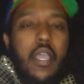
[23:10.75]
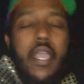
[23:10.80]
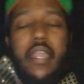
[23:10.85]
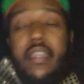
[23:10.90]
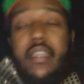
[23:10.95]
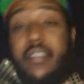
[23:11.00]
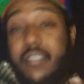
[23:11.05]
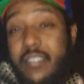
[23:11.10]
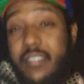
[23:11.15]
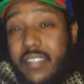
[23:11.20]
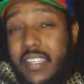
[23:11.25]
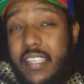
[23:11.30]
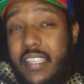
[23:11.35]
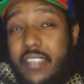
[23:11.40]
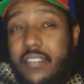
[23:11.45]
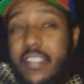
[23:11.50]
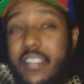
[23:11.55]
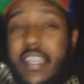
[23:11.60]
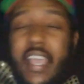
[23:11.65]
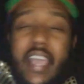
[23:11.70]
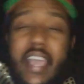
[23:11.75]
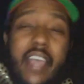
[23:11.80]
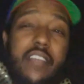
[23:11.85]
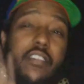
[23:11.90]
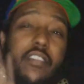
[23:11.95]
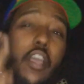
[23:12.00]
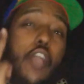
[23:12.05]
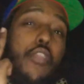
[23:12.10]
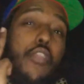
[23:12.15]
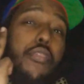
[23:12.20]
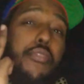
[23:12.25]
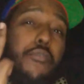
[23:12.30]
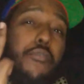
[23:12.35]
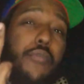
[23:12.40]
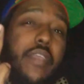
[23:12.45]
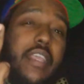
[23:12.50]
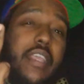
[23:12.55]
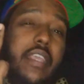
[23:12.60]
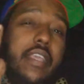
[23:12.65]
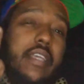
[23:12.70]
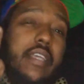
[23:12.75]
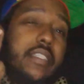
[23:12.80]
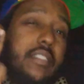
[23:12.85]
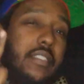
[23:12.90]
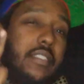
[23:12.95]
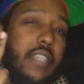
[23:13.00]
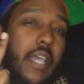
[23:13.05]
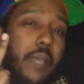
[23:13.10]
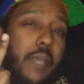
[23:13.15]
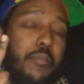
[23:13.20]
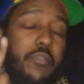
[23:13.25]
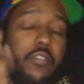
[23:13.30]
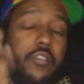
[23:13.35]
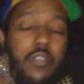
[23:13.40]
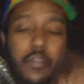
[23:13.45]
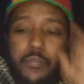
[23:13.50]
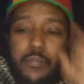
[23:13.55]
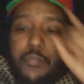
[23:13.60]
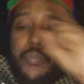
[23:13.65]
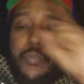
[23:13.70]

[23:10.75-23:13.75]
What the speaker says: And it is easy as 3 steps.